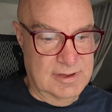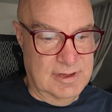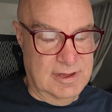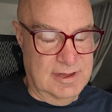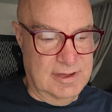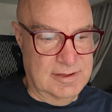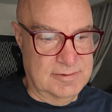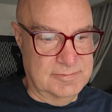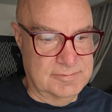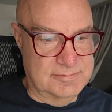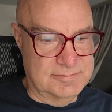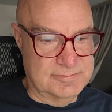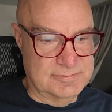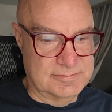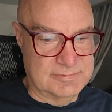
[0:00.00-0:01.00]

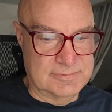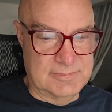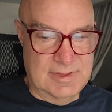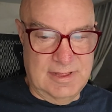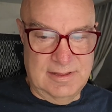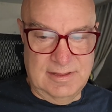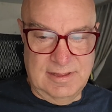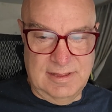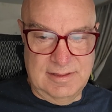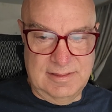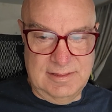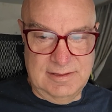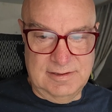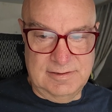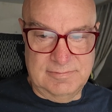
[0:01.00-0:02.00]
I
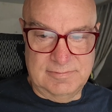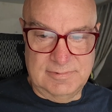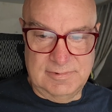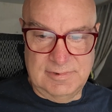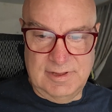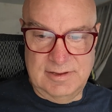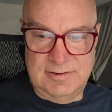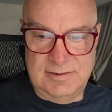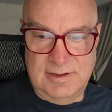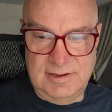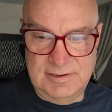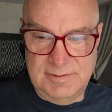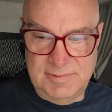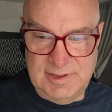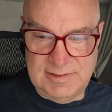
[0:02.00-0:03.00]
think I
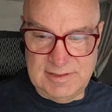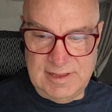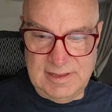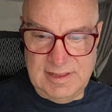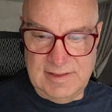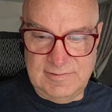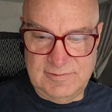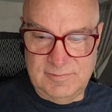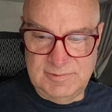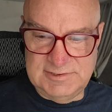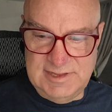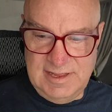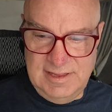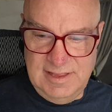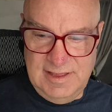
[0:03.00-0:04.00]
talked about that yesterday. Was
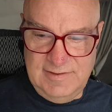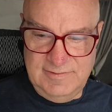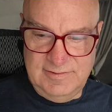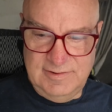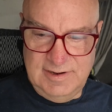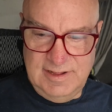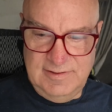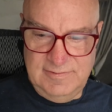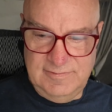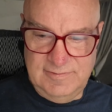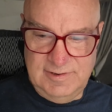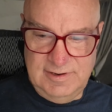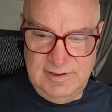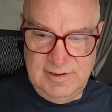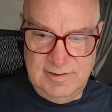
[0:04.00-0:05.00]
that yesterday's
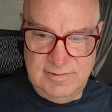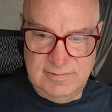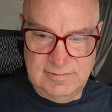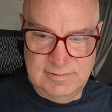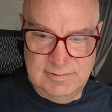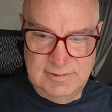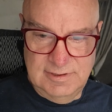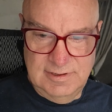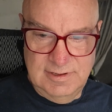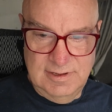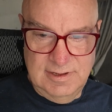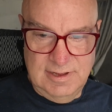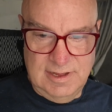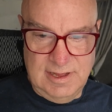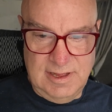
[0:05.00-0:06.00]
video?
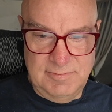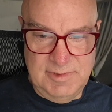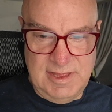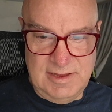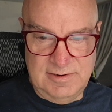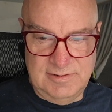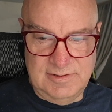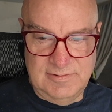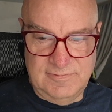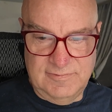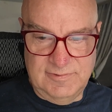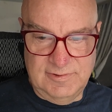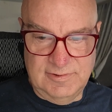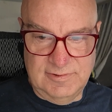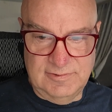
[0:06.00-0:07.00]
I'm getting
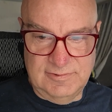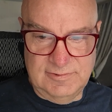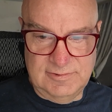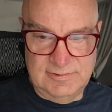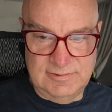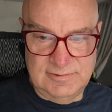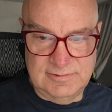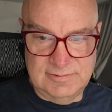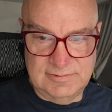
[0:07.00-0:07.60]
confused.